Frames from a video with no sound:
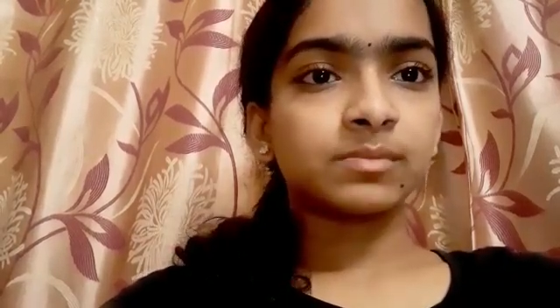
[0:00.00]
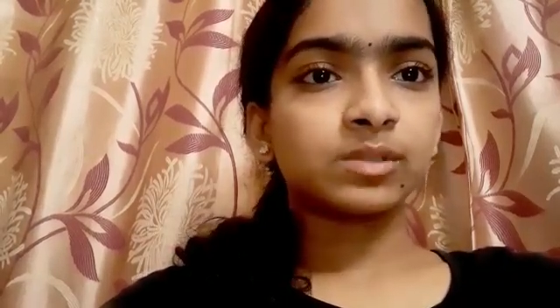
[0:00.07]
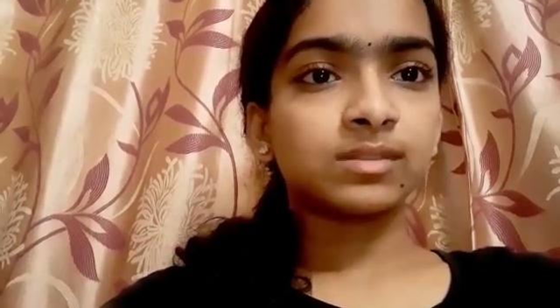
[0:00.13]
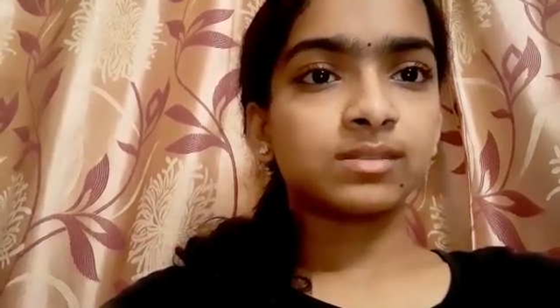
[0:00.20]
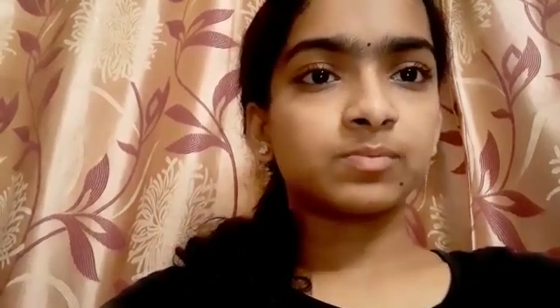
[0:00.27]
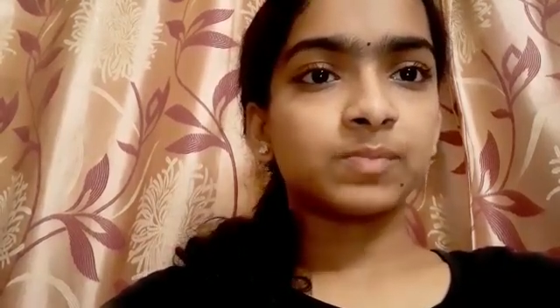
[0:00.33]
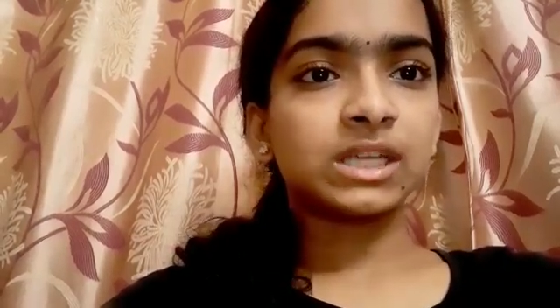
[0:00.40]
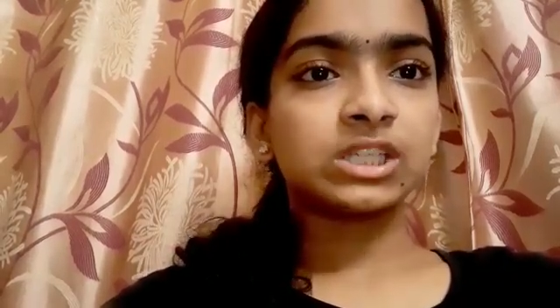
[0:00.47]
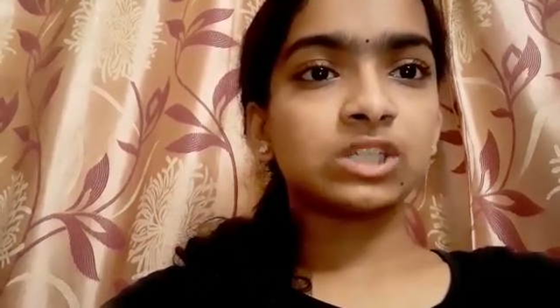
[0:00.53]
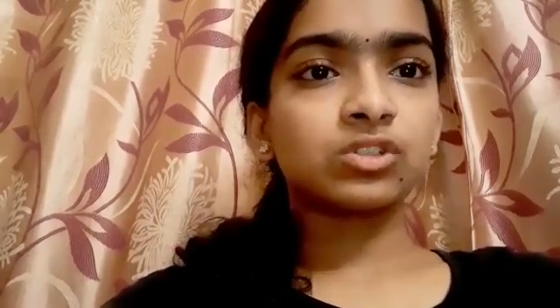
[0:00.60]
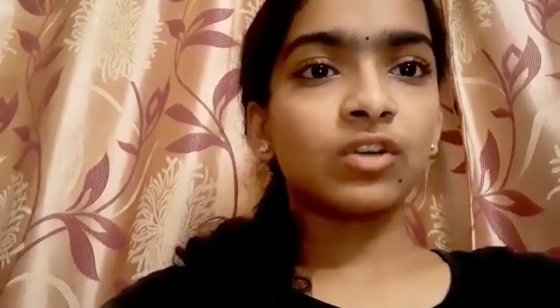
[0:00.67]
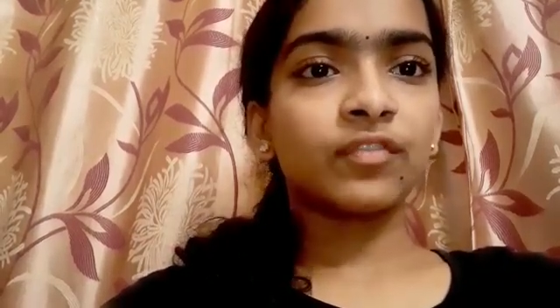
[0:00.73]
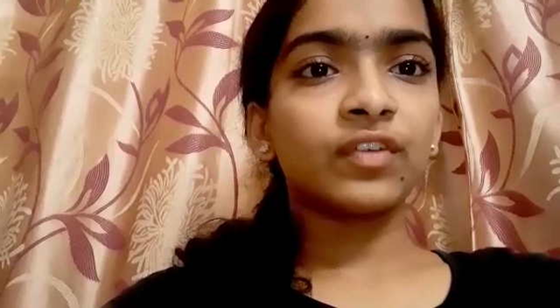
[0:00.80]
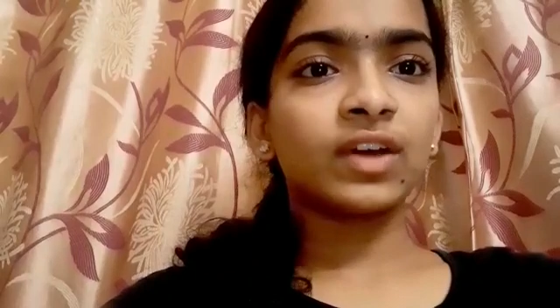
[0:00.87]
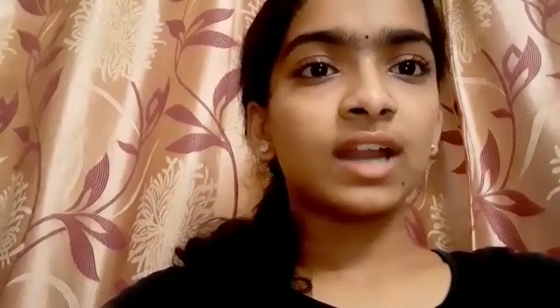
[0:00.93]
species
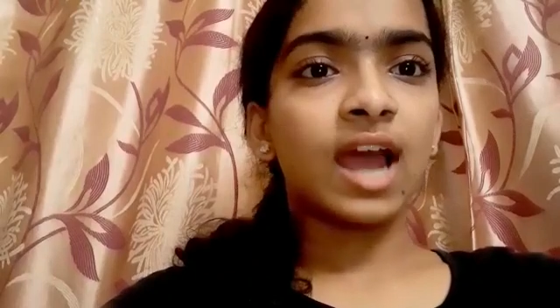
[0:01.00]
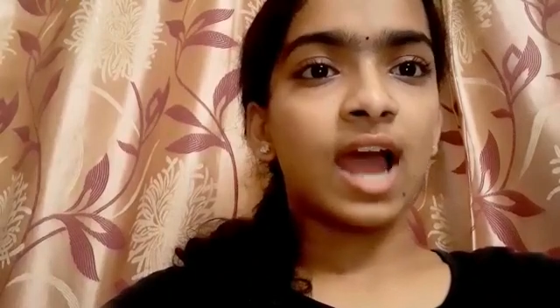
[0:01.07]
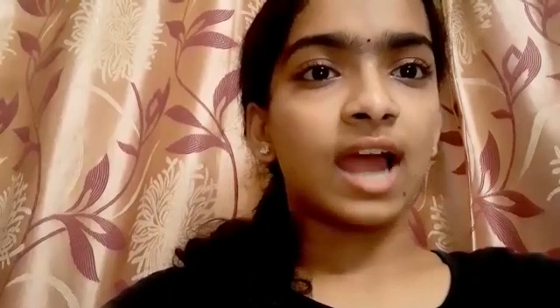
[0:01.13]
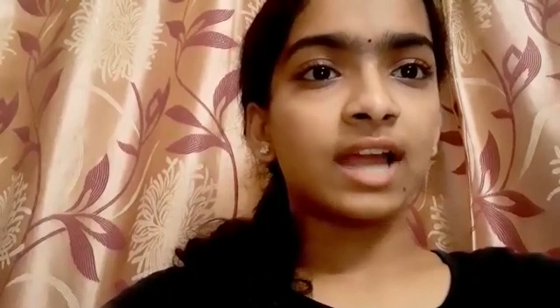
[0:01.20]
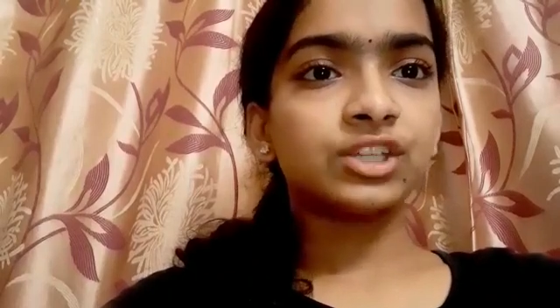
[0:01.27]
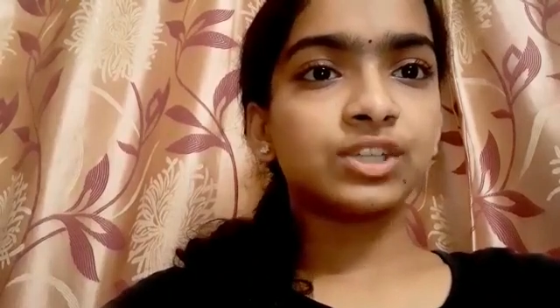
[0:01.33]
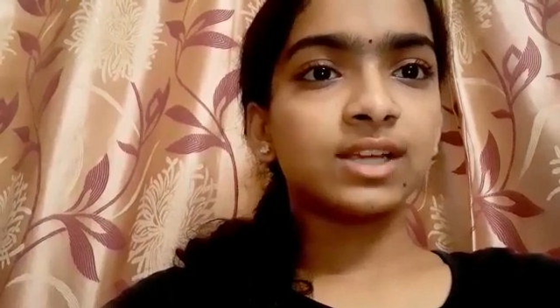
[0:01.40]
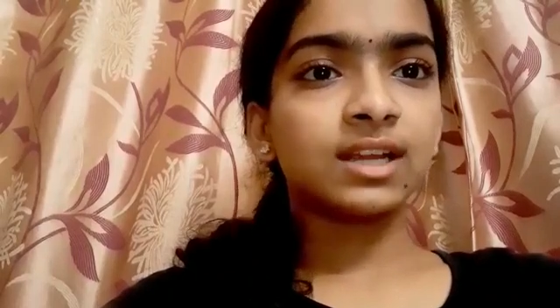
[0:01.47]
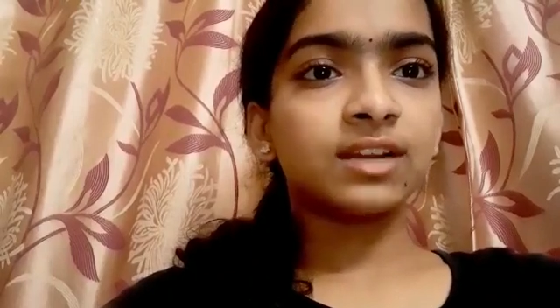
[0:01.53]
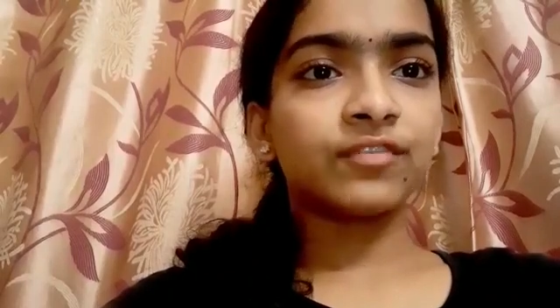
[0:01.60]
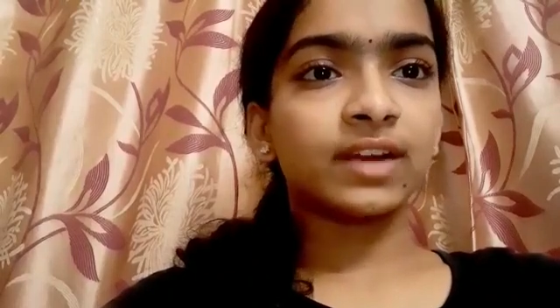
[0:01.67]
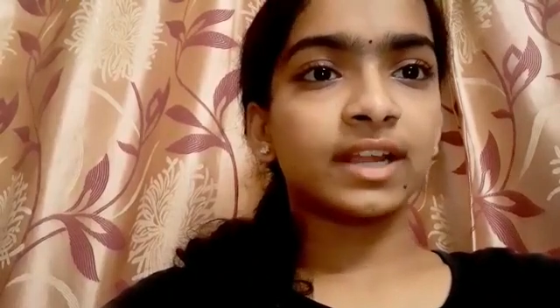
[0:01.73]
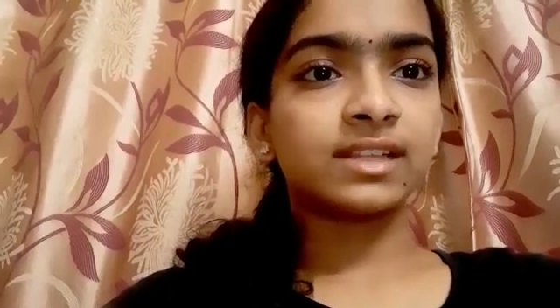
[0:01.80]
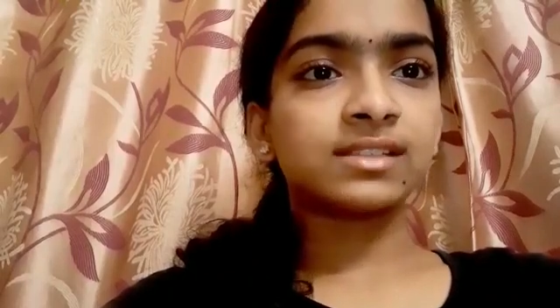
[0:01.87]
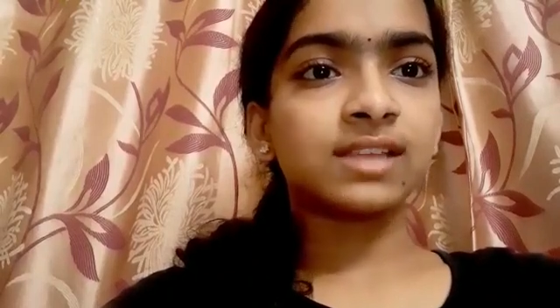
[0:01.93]
of our hard-shelled
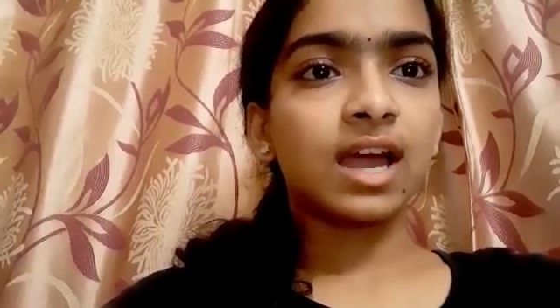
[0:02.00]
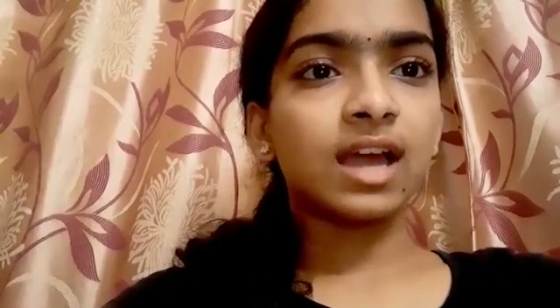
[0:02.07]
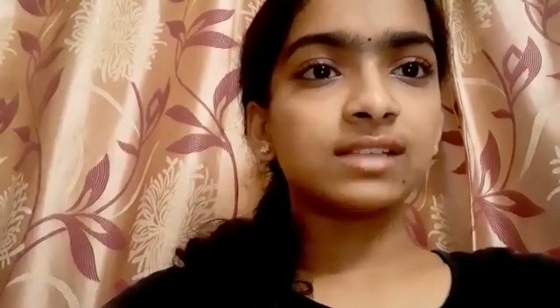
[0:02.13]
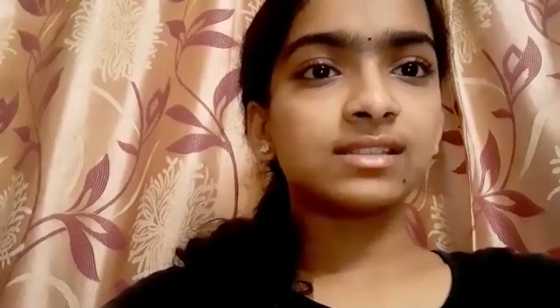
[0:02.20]
friends are